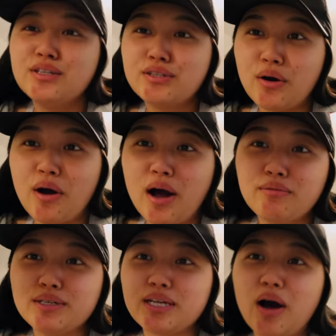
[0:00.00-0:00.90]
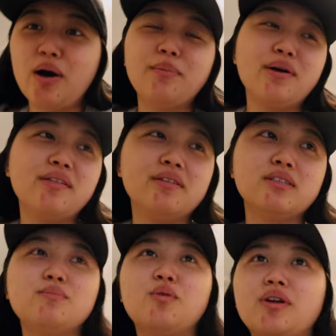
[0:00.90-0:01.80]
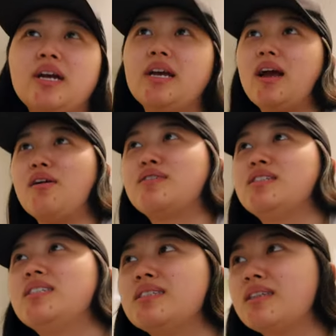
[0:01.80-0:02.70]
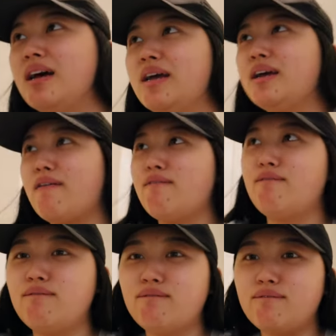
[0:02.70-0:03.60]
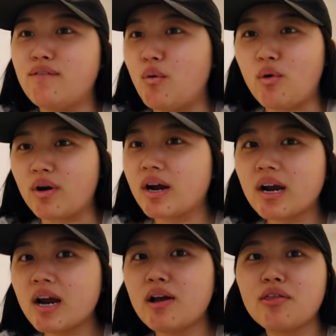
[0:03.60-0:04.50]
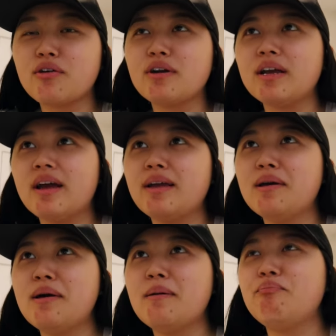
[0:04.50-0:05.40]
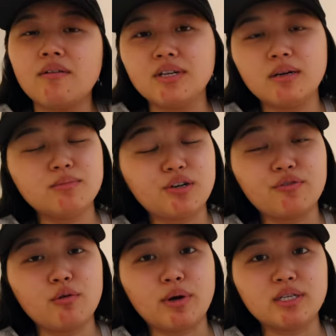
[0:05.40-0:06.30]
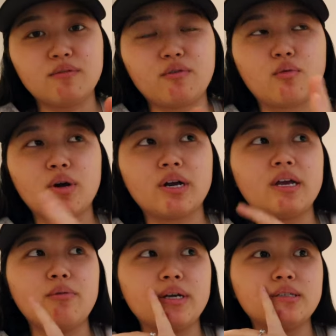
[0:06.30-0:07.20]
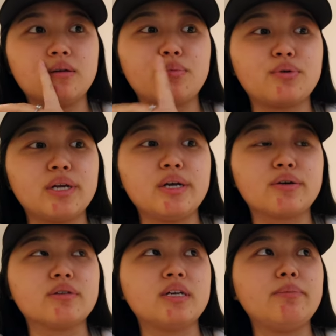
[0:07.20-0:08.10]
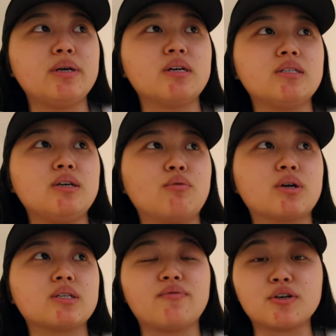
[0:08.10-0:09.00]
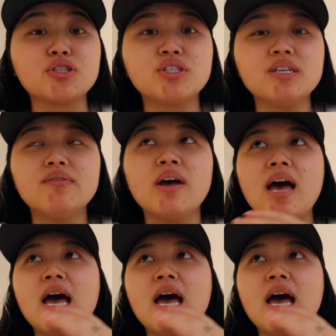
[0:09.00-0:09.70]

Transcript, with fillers: so I was up this morning ever since like 4.30 a.m. Every time Jeffrey wakes up for work, he wakes up pretty early because he works first shift